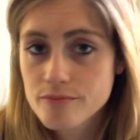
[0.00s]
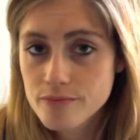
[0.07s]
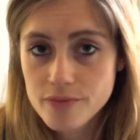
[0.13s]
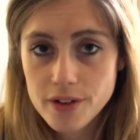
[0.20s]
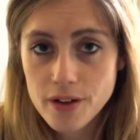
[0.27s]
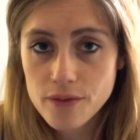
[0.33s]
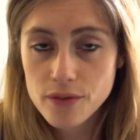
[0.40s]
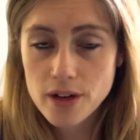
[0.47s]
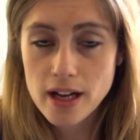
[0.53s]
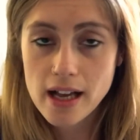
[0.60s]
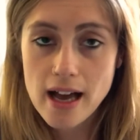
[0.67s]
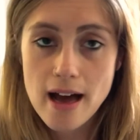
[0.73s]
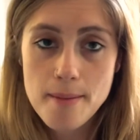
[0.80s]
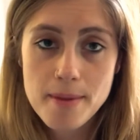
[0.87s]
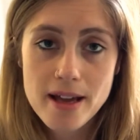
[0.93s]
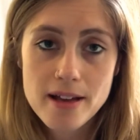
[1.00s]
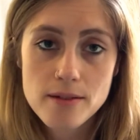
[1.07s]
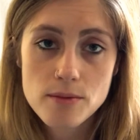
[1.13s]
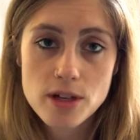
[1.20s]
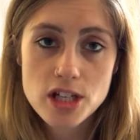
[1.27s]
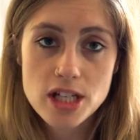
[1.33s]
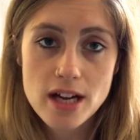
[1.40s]
feel free to comment,
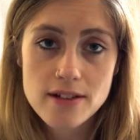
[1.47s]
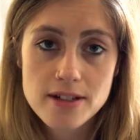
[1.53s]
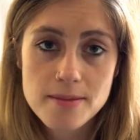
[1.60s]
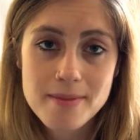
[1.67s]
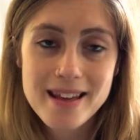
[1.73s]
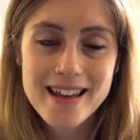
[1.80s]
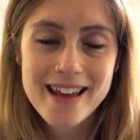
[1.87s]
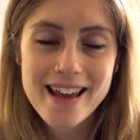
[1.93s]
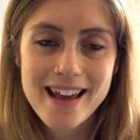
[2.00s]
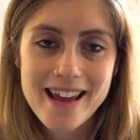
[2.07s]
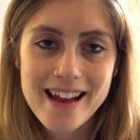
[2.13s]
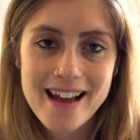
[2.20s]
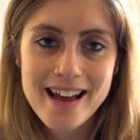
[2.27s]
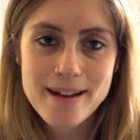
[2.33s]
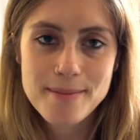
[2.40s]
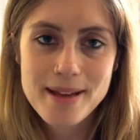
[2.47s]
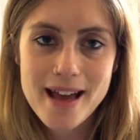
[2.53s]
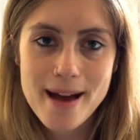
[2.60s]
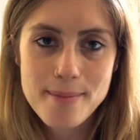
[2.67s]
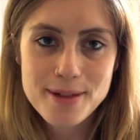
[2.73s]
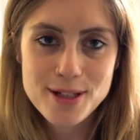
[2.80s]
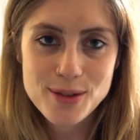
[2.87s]
reach out to me, and I'd be
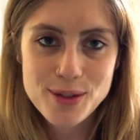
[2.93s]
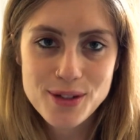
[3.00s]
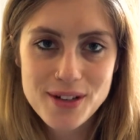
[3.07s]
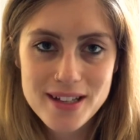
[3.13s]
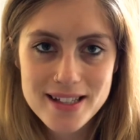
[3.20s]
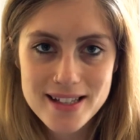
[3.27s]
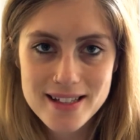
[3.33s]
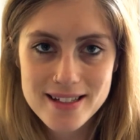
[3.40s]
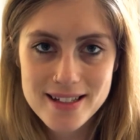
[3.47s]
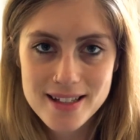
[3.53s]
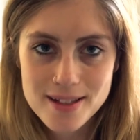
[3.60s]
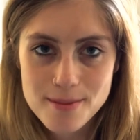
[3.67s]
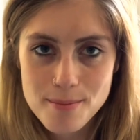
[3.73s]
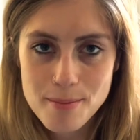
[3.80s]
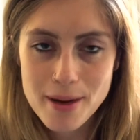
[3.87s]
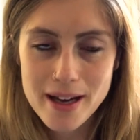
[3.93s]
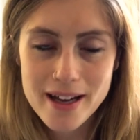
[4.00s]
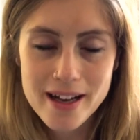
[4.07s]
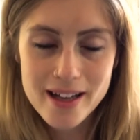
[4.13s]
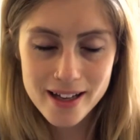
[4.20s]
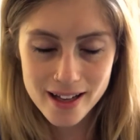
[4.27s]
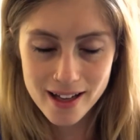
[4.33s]
happy to address it. But
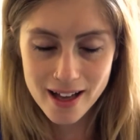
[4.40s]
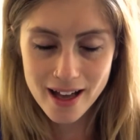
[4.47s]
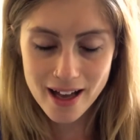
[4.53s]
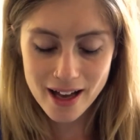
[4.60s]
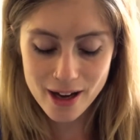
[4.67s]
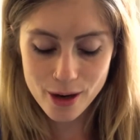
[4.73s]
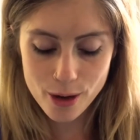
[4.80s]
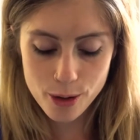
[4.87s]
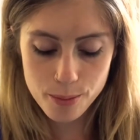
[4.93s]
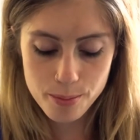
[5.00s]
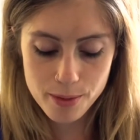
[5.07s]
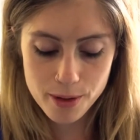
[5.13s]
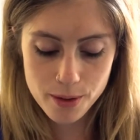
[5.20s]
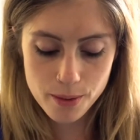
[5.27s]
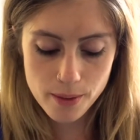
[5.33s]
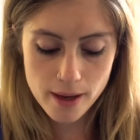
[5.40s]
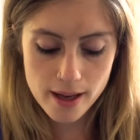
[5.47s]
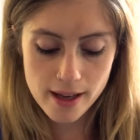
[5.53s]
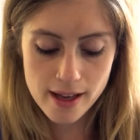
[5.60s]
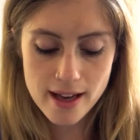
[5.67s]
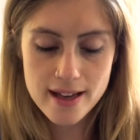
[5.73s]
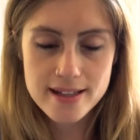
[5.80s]
I hope you
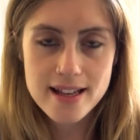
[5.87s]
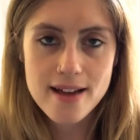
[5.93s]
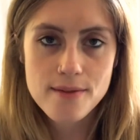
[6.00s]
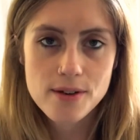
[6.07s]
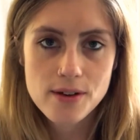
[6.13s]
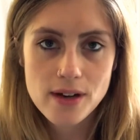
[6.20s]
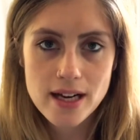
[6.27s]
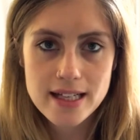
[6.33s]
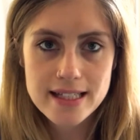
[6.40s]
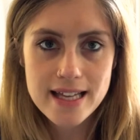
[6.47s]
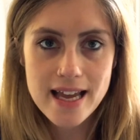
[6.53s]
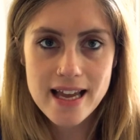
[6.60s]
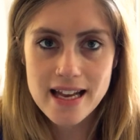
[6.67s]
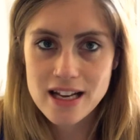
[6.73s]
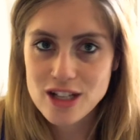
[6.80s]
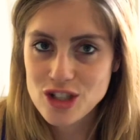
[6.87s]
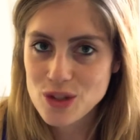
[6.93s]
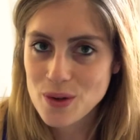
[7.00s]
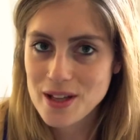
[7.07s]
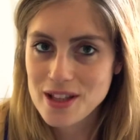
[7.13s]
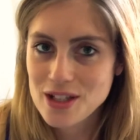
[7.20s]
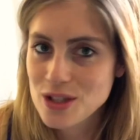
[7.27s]
guys have a great day and
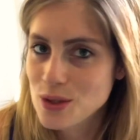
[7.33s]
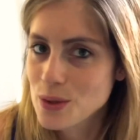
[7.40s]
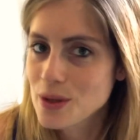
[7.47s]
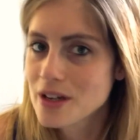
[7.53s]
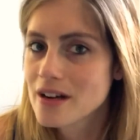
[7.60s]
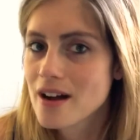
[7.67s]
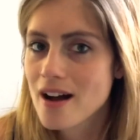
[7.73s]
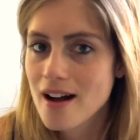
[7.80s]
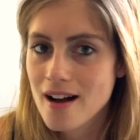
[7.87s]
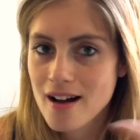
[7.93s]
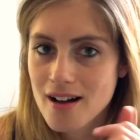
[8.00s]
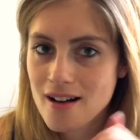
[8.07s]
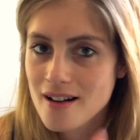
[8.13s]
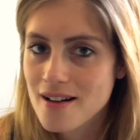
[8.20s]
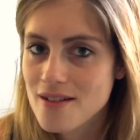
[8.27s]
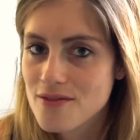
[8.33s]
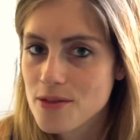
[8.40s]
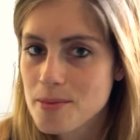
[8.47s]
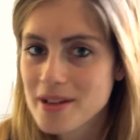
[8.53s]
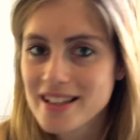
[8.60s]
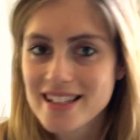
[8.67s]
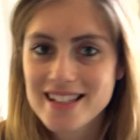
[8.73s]
enjoy the tour of the
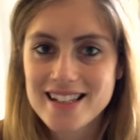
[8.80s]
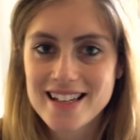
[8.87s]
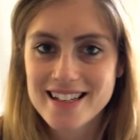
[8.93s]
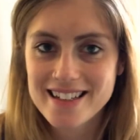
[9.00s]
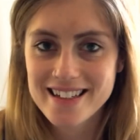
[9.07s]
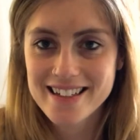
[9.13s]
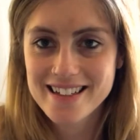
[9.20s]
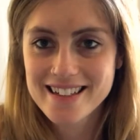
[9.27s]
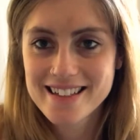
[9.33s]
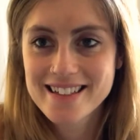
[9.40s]
birthing center.